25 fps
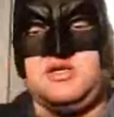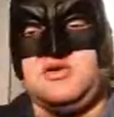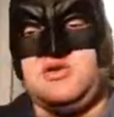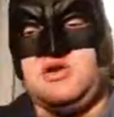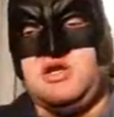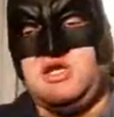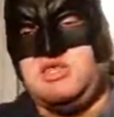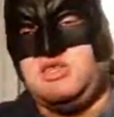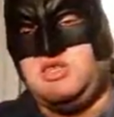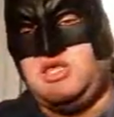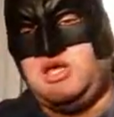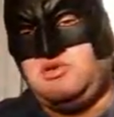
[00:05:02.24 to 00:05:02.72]
Vader,
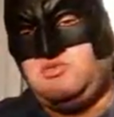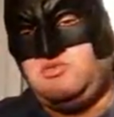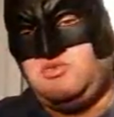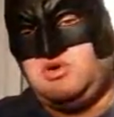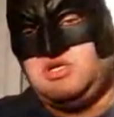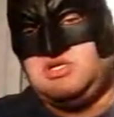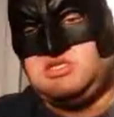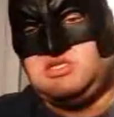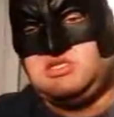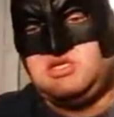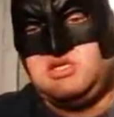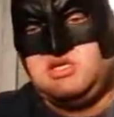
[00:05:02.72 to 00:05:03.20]
and that
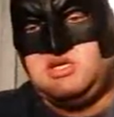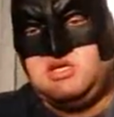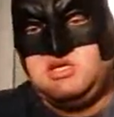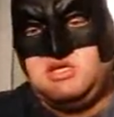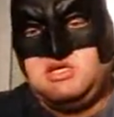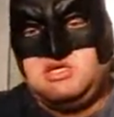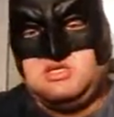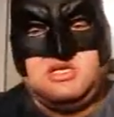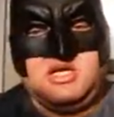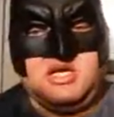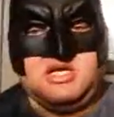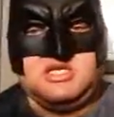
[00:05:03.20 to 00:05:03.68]
was
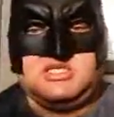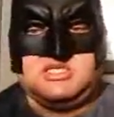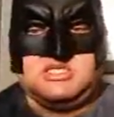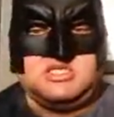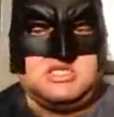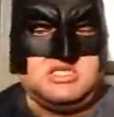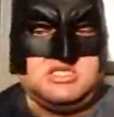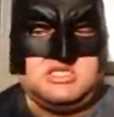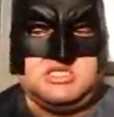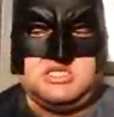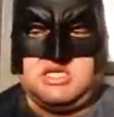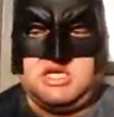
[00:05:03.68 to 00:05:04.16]
not
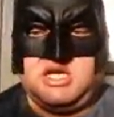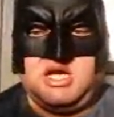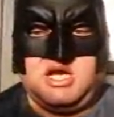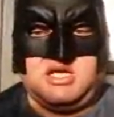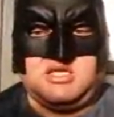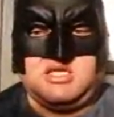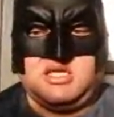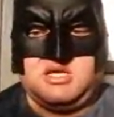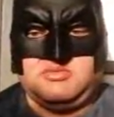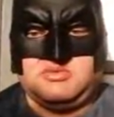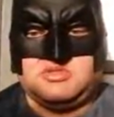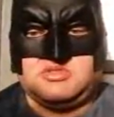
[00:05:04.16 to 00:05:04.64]

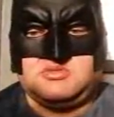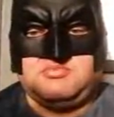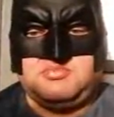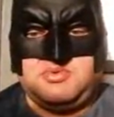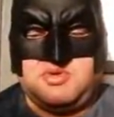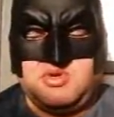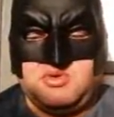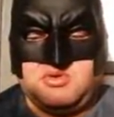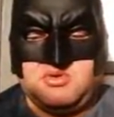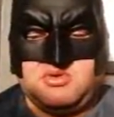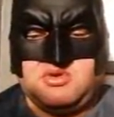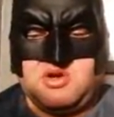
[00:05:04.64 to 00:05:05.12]
CGI, that was
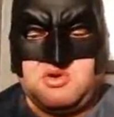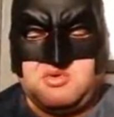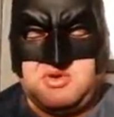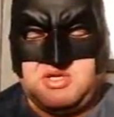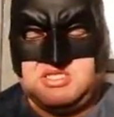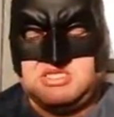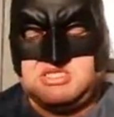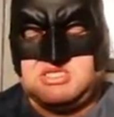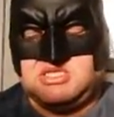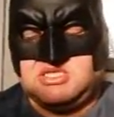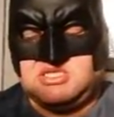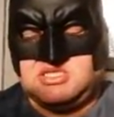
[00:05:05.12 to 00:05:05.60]
pure
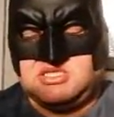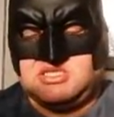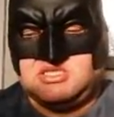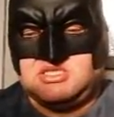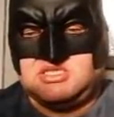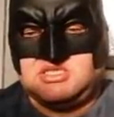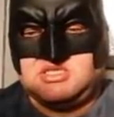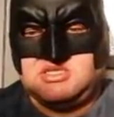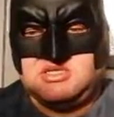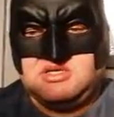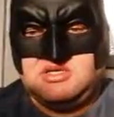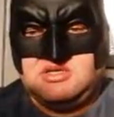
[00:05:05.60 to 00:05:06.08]

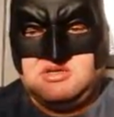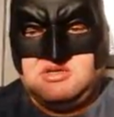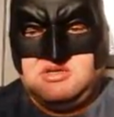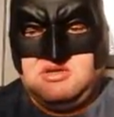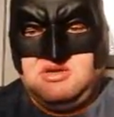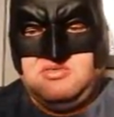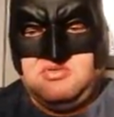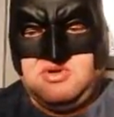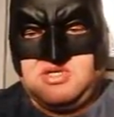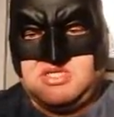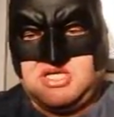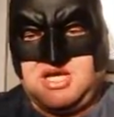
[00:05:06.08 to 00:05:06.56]
coincidence,
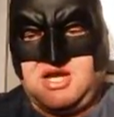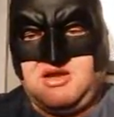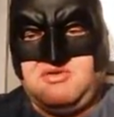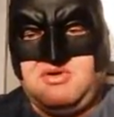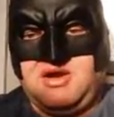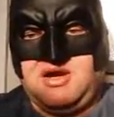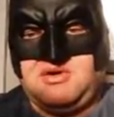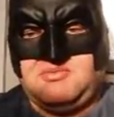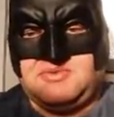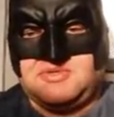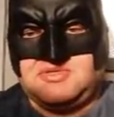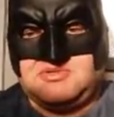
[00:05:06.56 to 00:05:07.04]
which I
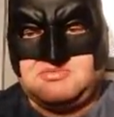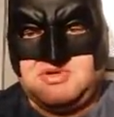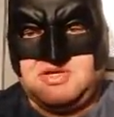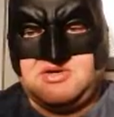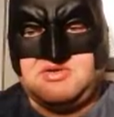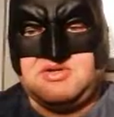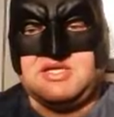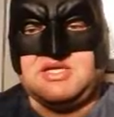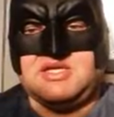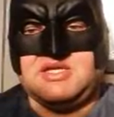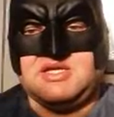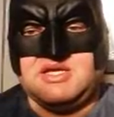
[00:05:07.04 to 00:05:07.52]
thought was
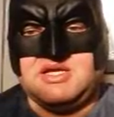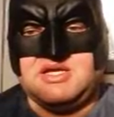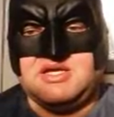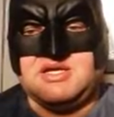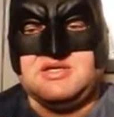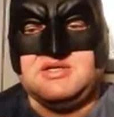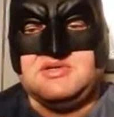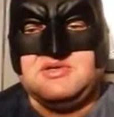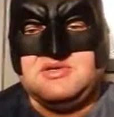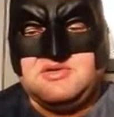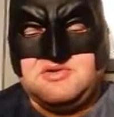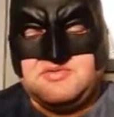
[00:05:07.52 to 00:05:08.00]
very,
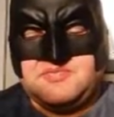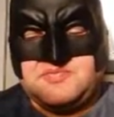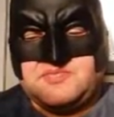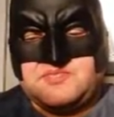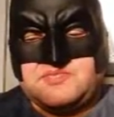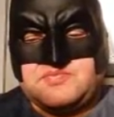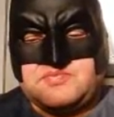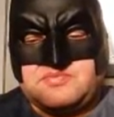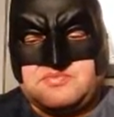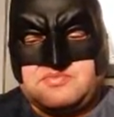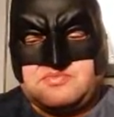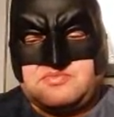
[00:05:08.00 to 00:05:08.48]

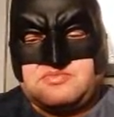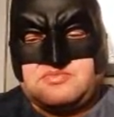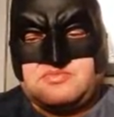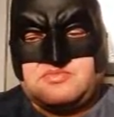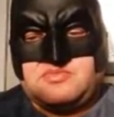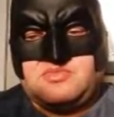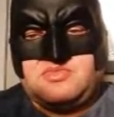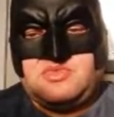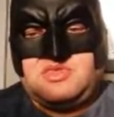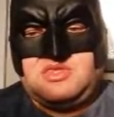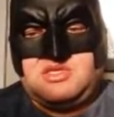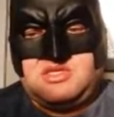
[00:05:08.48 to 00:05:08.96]

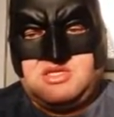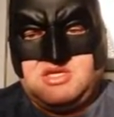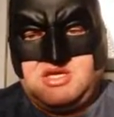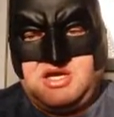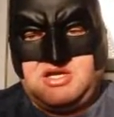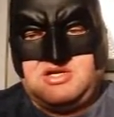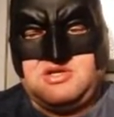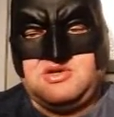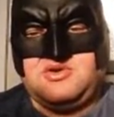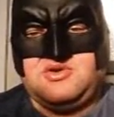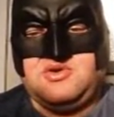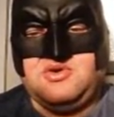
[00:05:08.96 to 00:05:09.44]

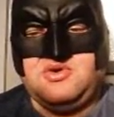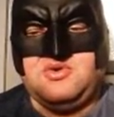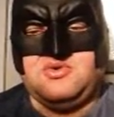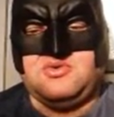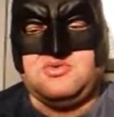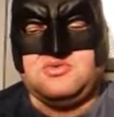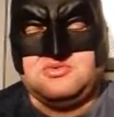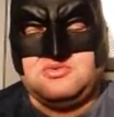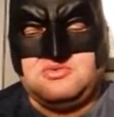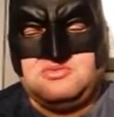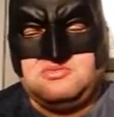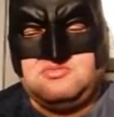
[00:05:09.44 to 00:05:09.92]
kind of
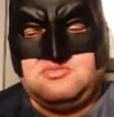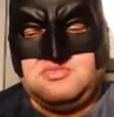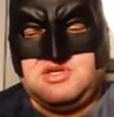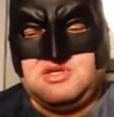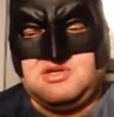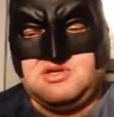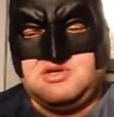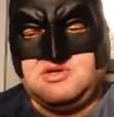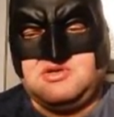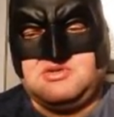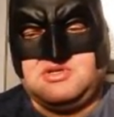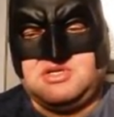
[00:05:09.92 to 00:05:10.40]
cool,
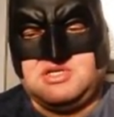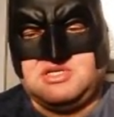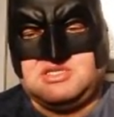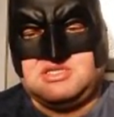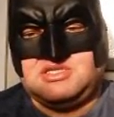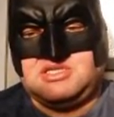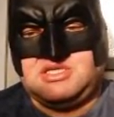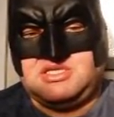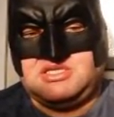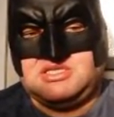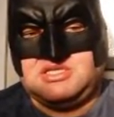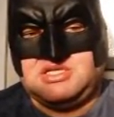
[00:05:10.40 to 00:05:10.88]

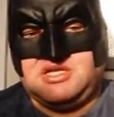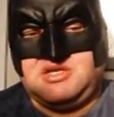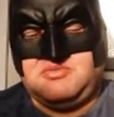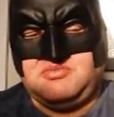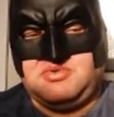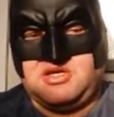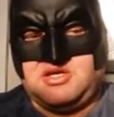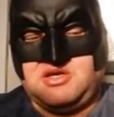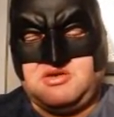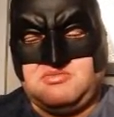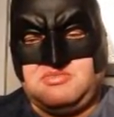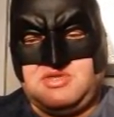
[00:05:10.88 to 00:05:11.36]
because he's going
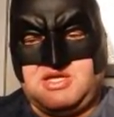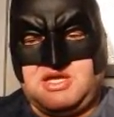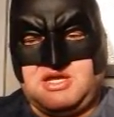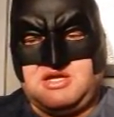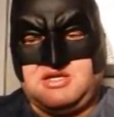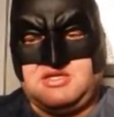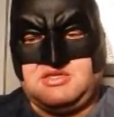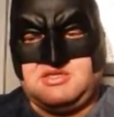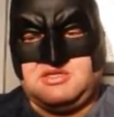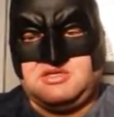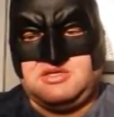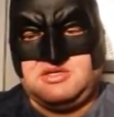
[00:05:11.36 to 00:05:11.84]
to become
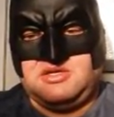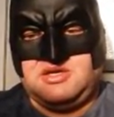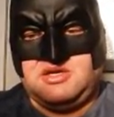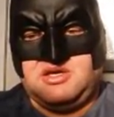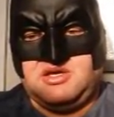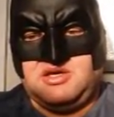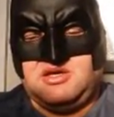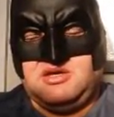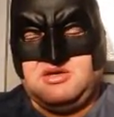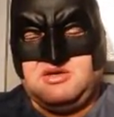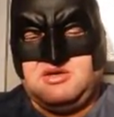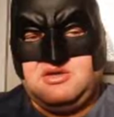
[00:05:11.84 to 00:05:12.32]
that in
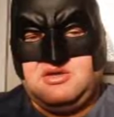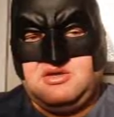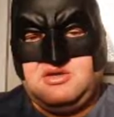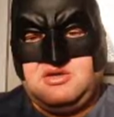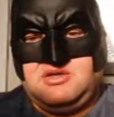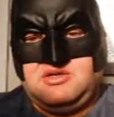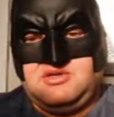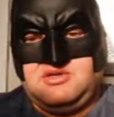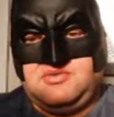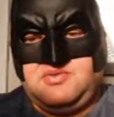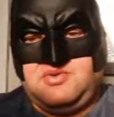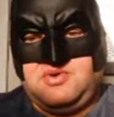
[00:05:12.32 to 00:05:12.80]
the
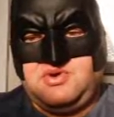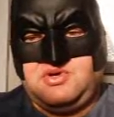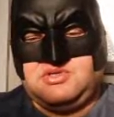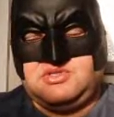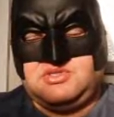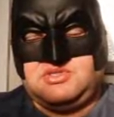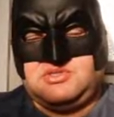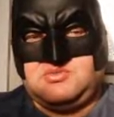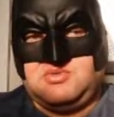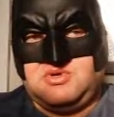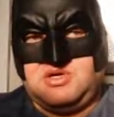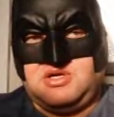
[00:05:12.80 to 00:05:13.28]

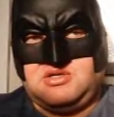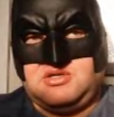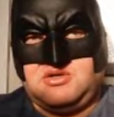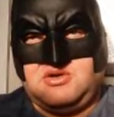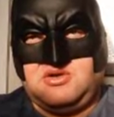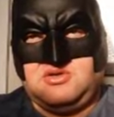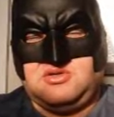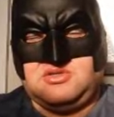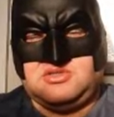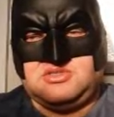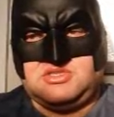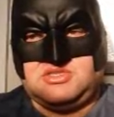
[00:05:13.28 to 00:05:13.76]
first one,
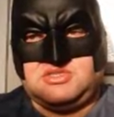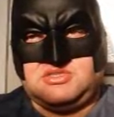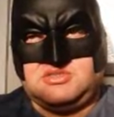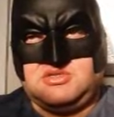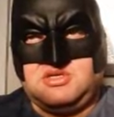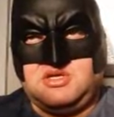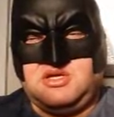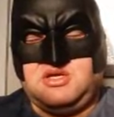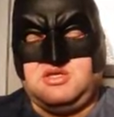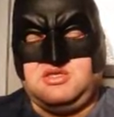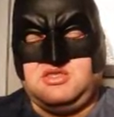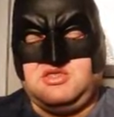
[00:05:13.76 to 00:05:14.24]

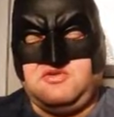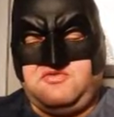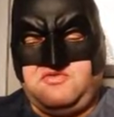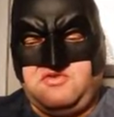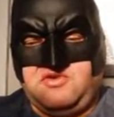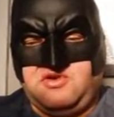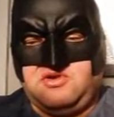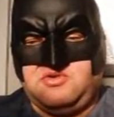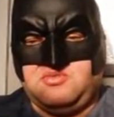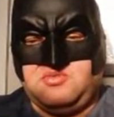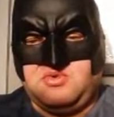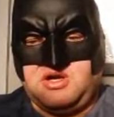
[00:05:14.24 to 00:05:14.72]
also in the
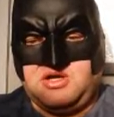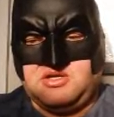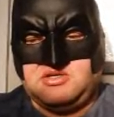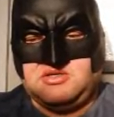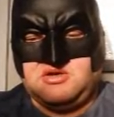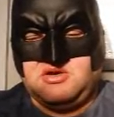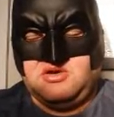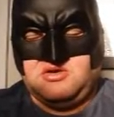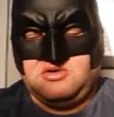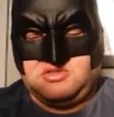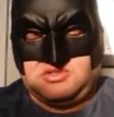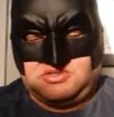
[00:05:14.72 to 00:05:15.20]
third
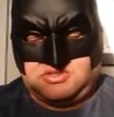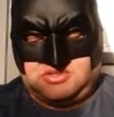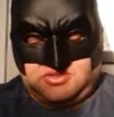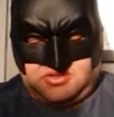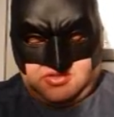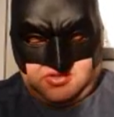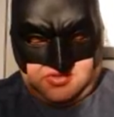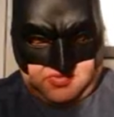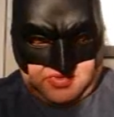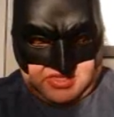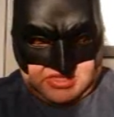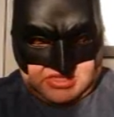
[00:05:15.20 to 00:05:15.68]
one.
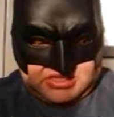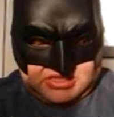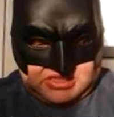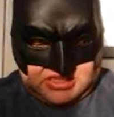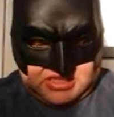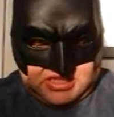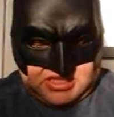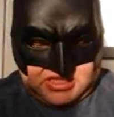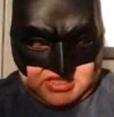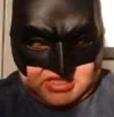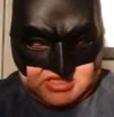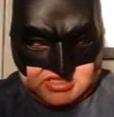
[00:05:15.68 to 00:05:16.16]
Also, we
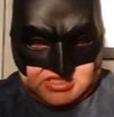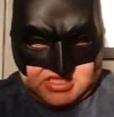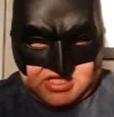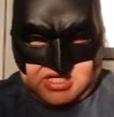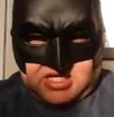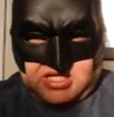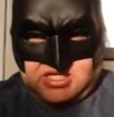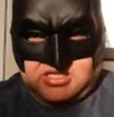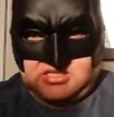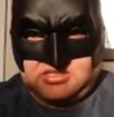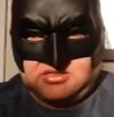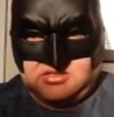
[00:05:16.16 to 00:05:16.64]
see his
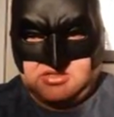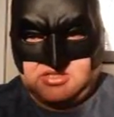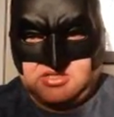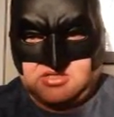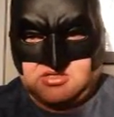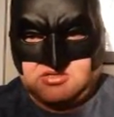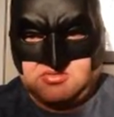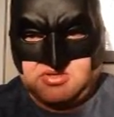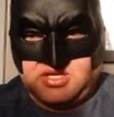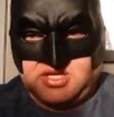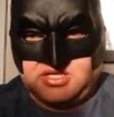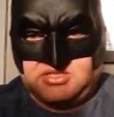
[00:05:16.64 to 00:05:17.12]

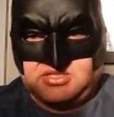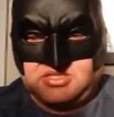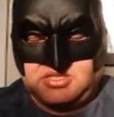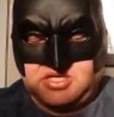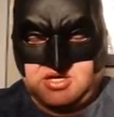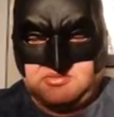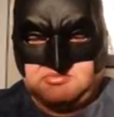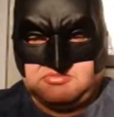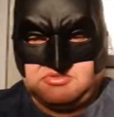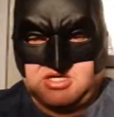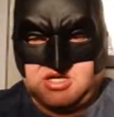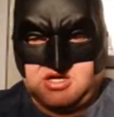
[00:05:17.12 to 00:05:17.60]
arm get
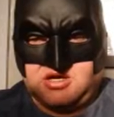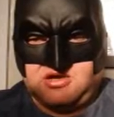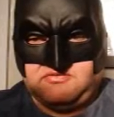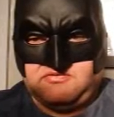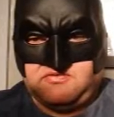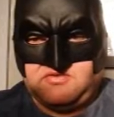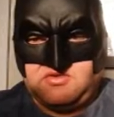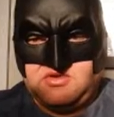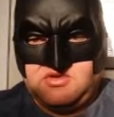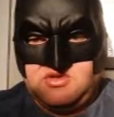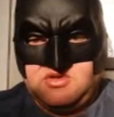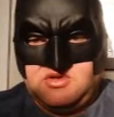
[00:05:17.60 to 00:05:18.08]
chopped
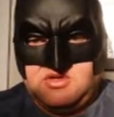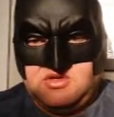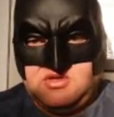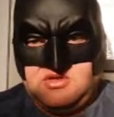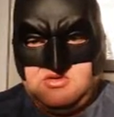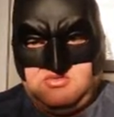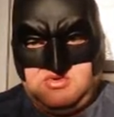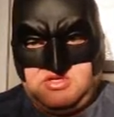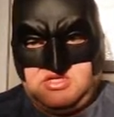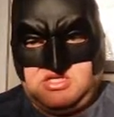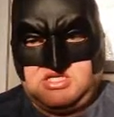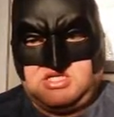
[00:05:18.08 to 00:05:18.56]
off,
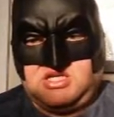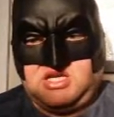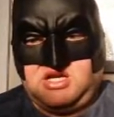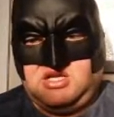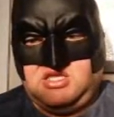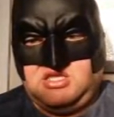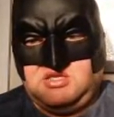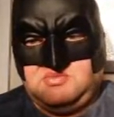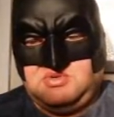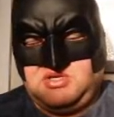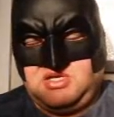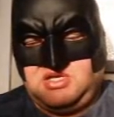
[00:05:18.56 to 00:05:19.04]
which is
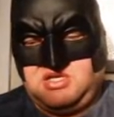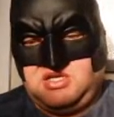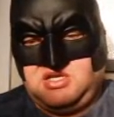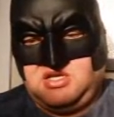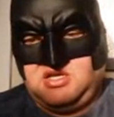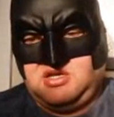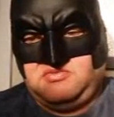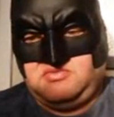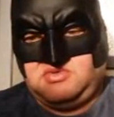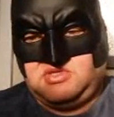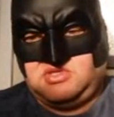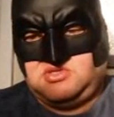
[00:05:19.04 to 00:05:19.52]
kind of the
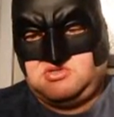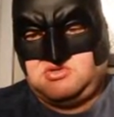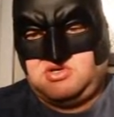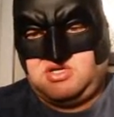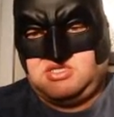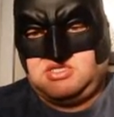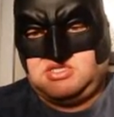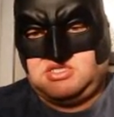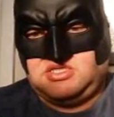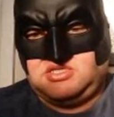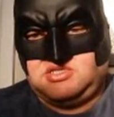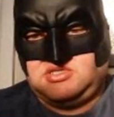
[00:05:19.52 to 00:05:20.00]
beginning of his
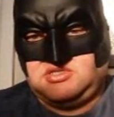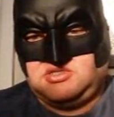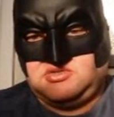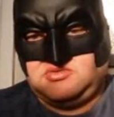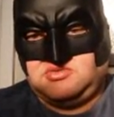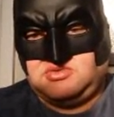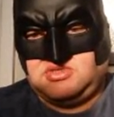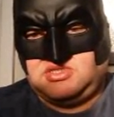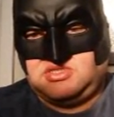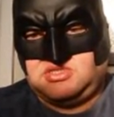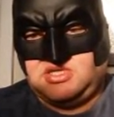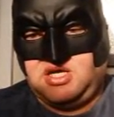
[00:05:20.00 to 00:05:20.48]
transition
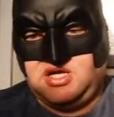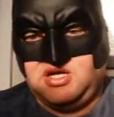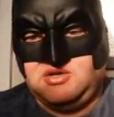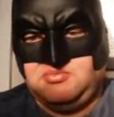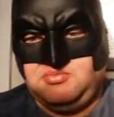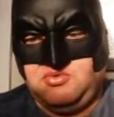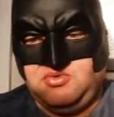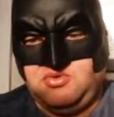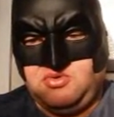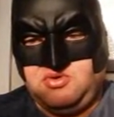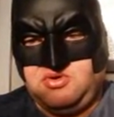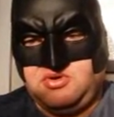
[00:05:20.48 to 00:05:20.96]
to a
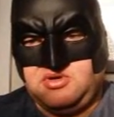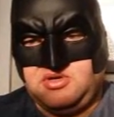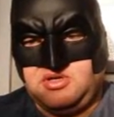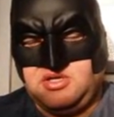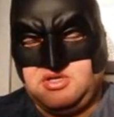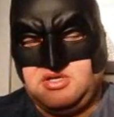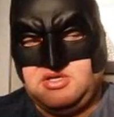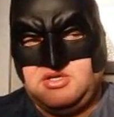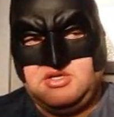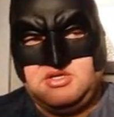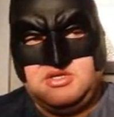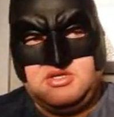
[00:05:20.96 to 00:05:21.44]
cyborg.
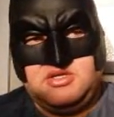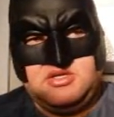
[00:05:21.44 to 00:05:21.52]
